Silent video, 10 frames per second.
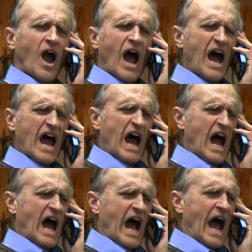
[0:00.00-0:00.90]

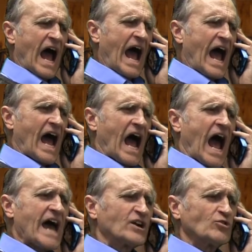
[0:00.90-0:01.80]
I
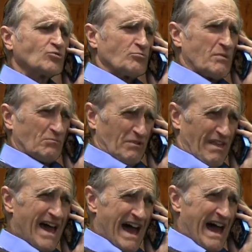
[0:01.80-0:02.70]
don't remember
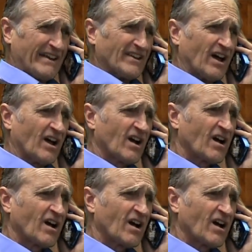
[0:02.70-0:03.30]
that.